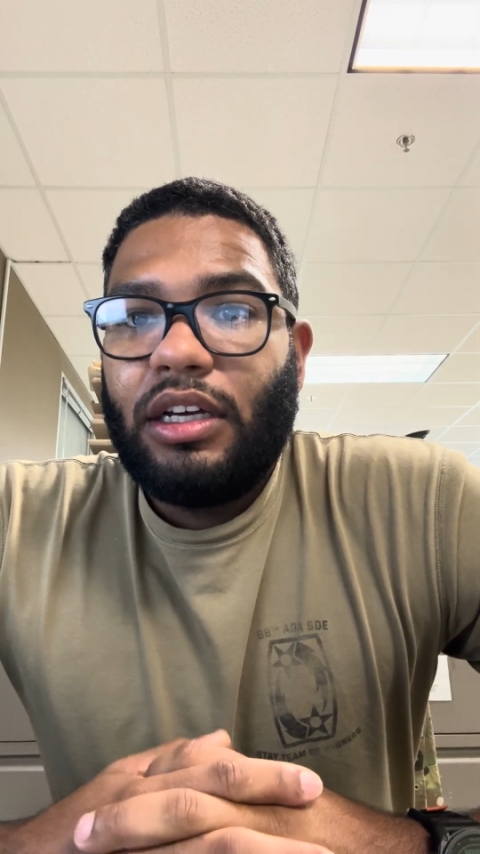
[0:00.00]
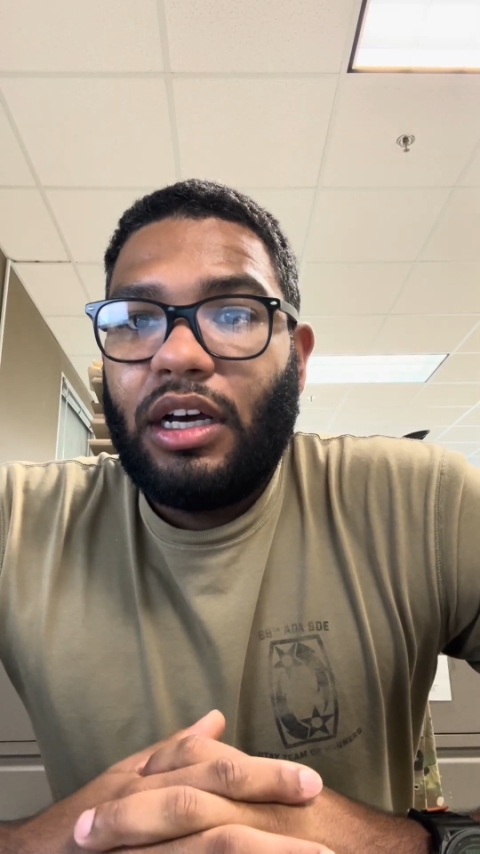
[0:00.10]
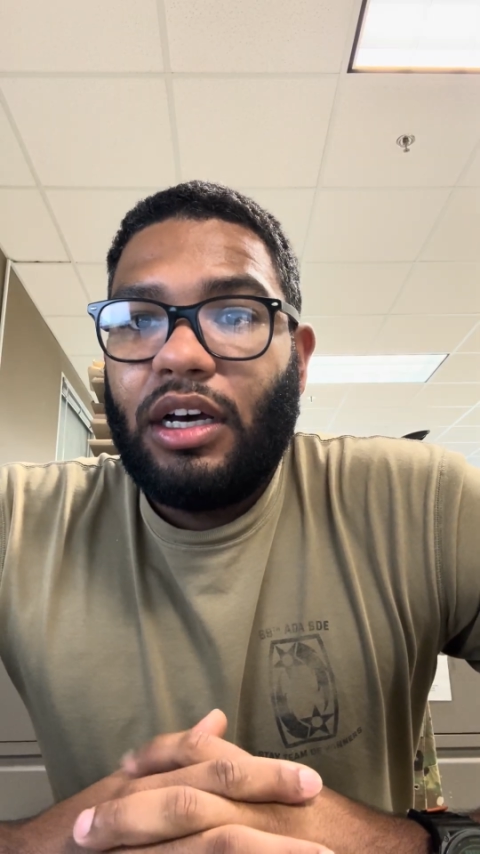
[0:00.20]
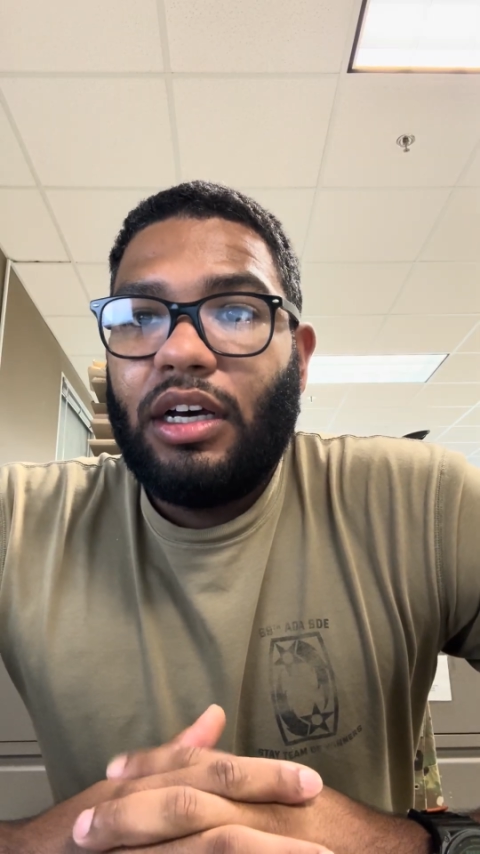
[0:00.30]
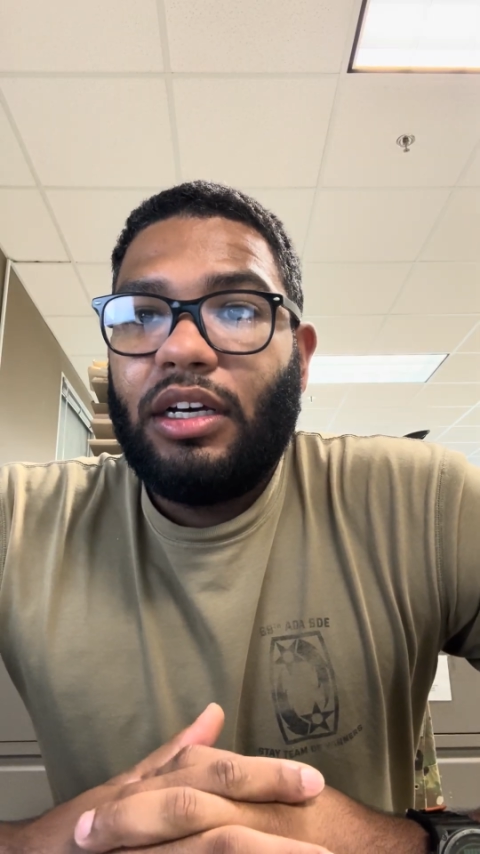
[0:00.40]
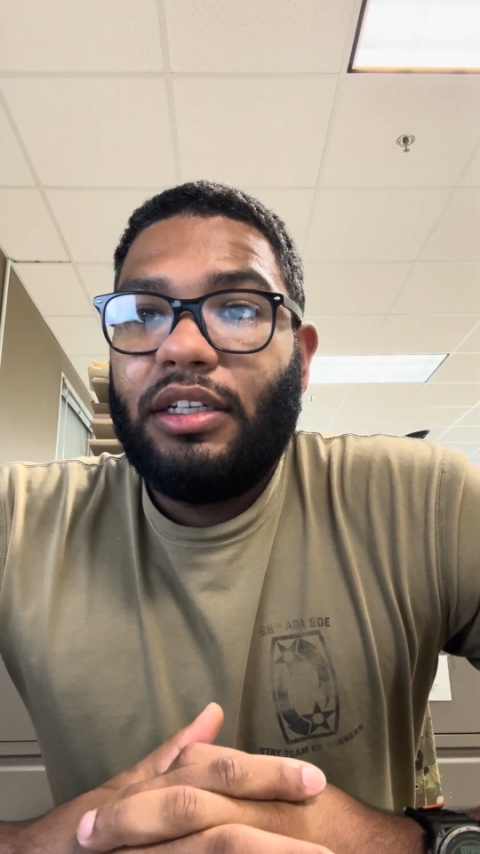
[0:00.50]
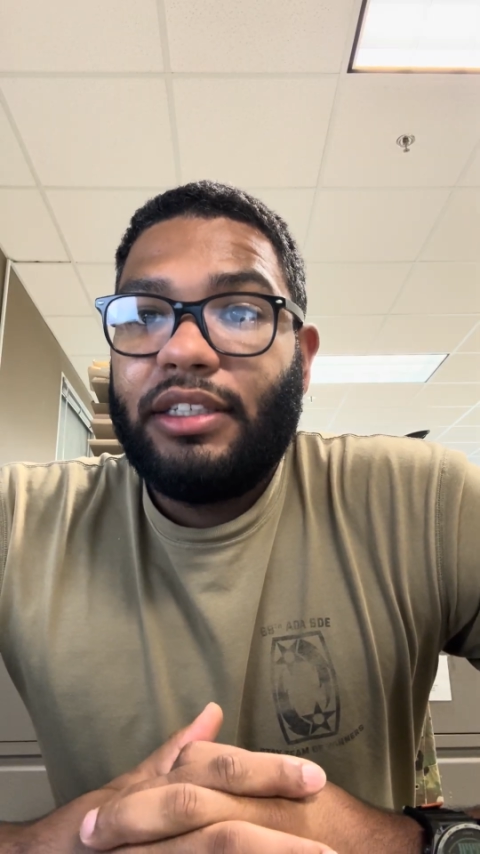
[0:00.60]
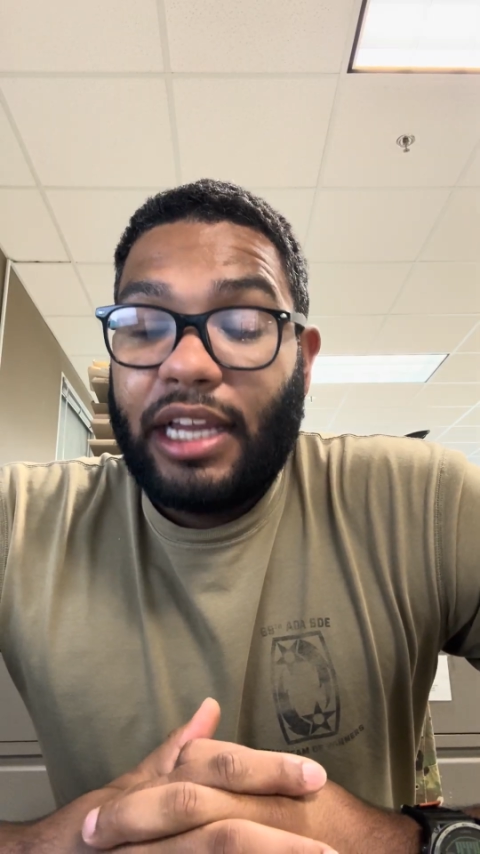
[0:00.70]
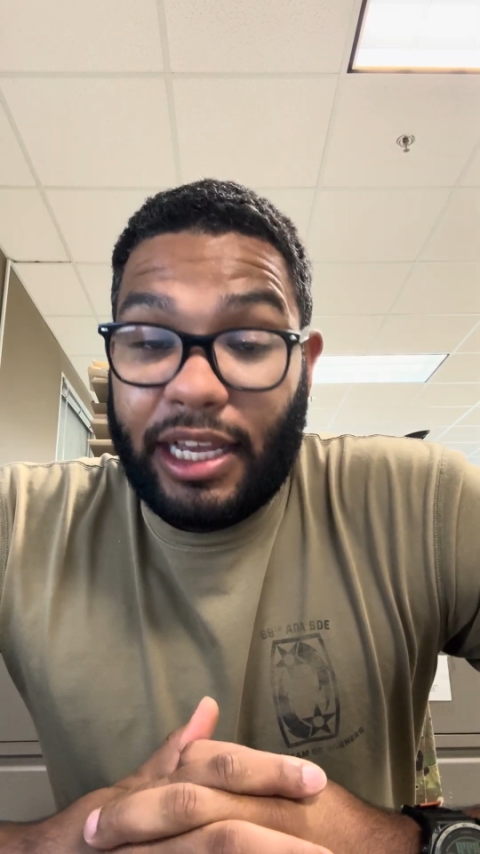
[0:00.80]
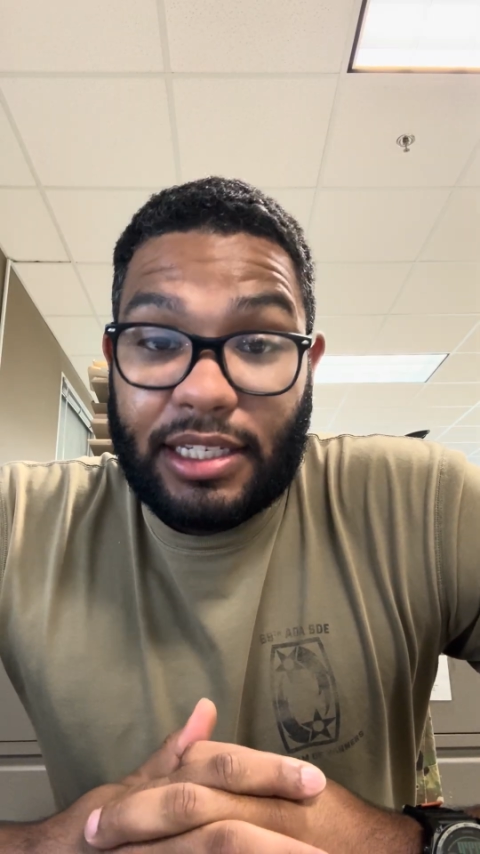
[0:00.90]

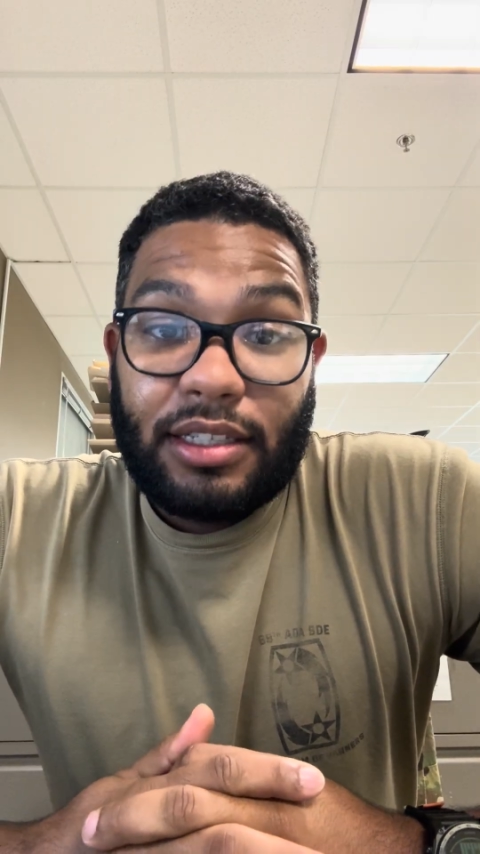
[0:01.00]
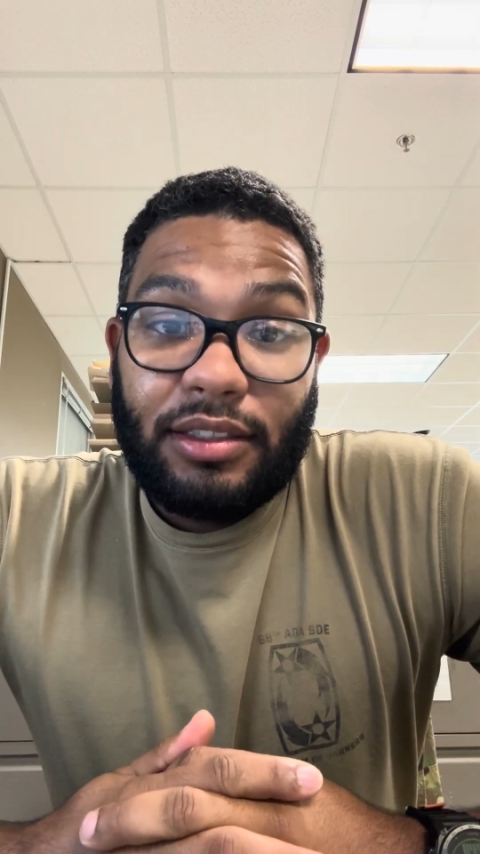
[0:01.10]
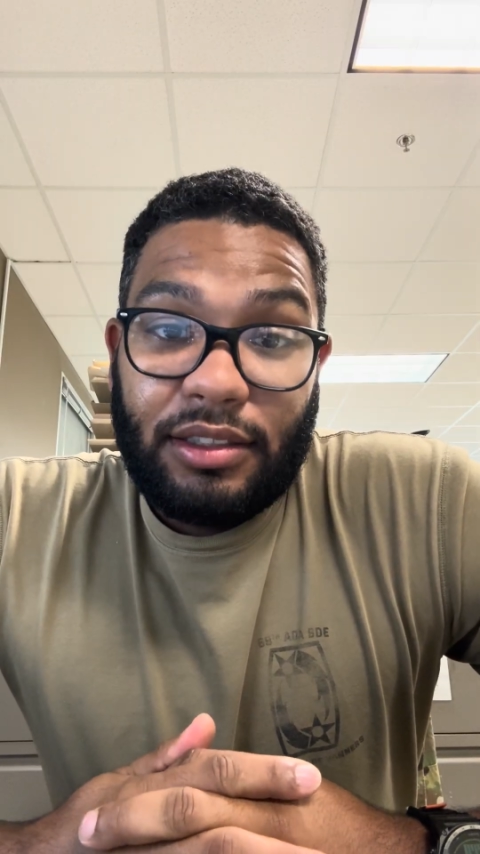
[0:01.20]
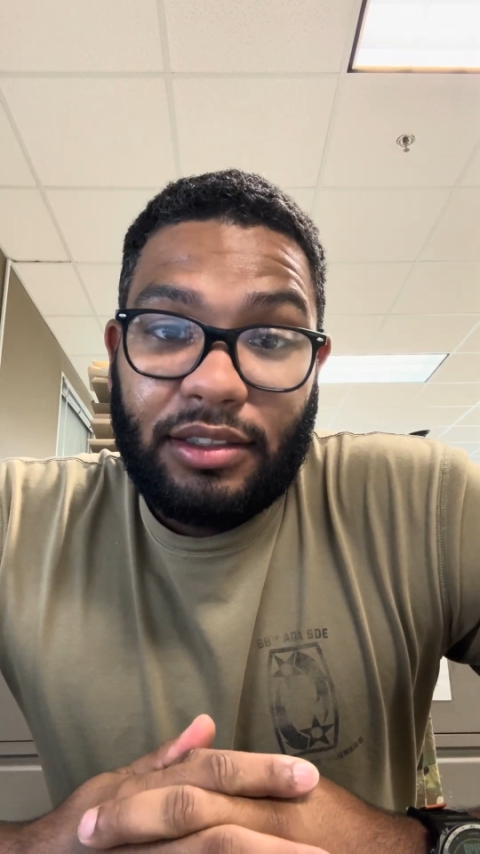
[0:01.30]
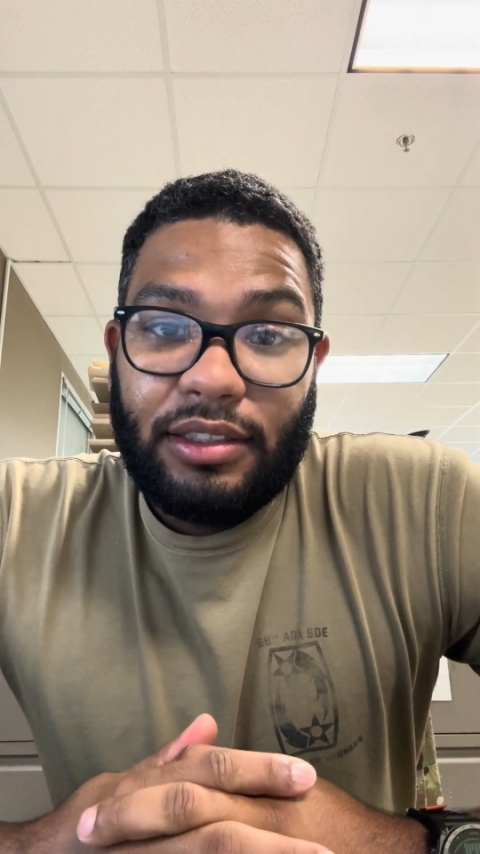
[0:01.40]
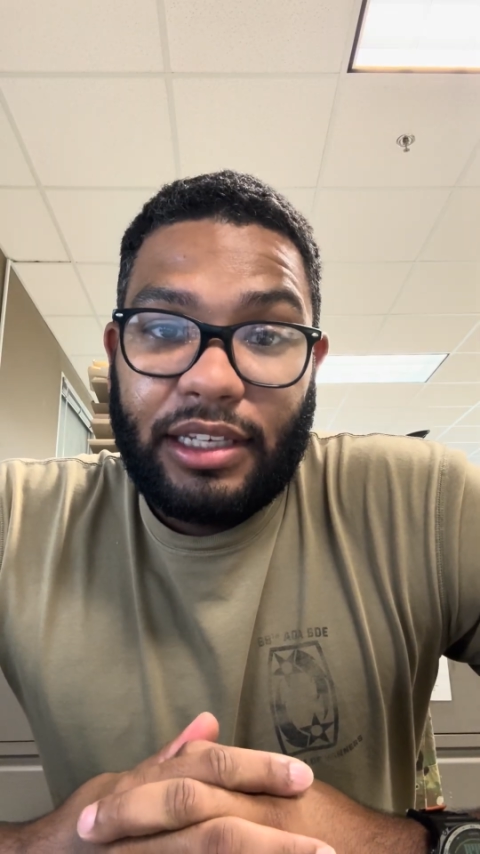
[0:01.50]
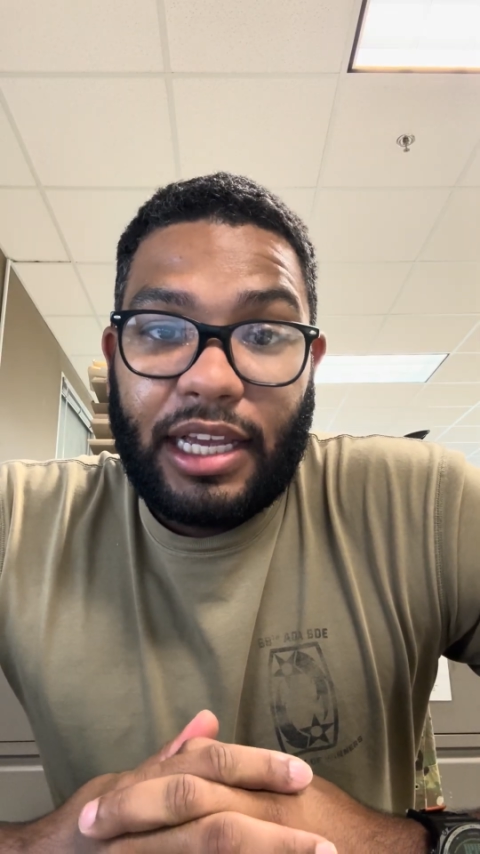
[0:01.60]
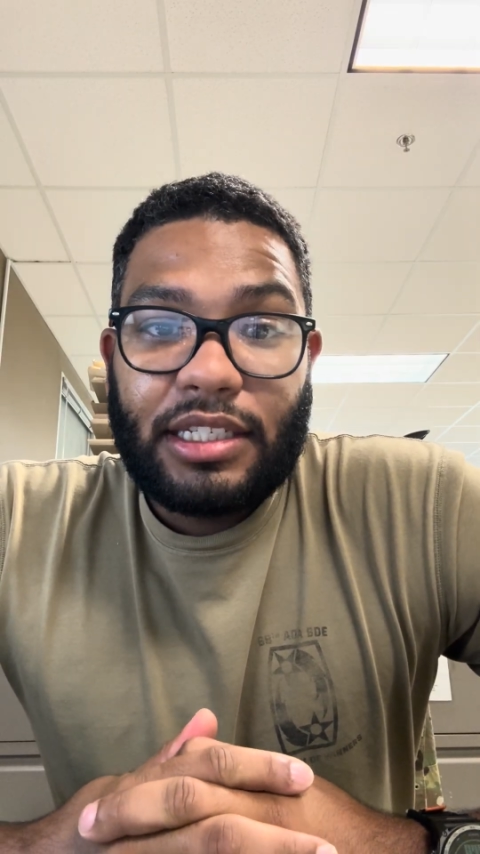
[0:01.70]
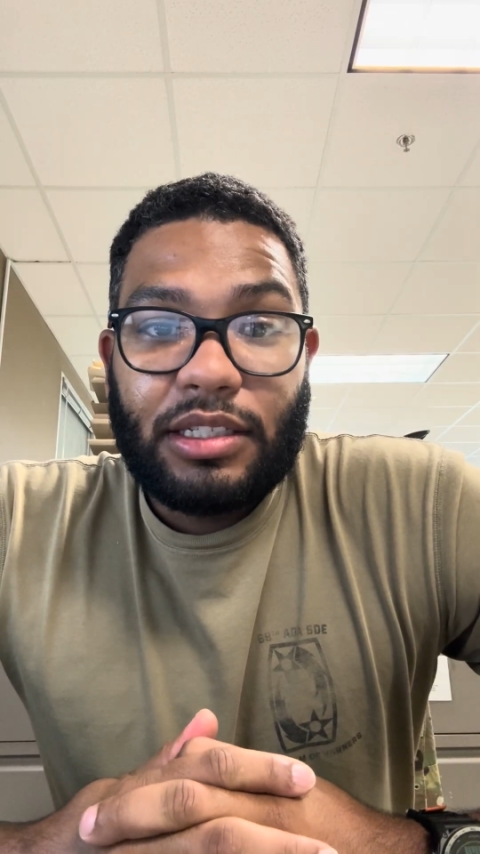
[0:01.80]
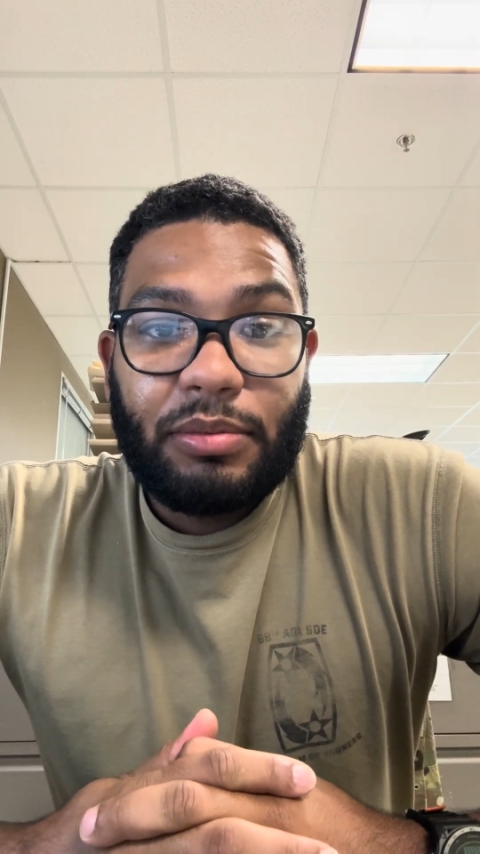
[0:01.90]
NASA
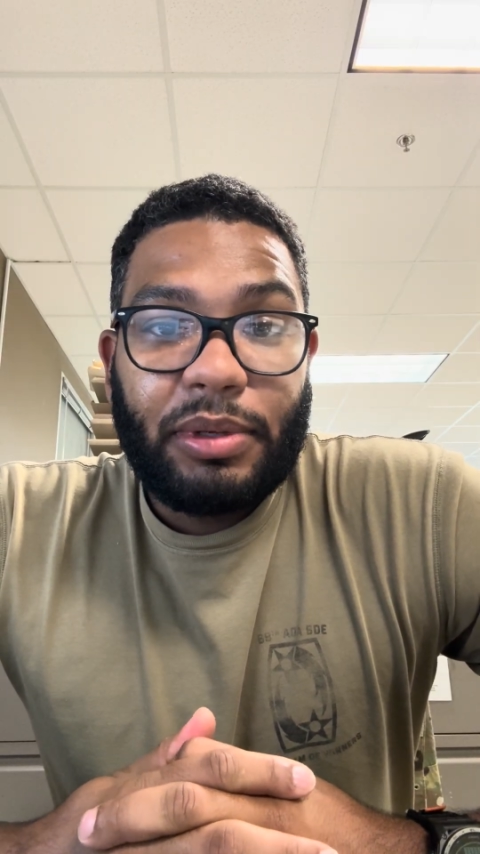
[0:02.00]
is a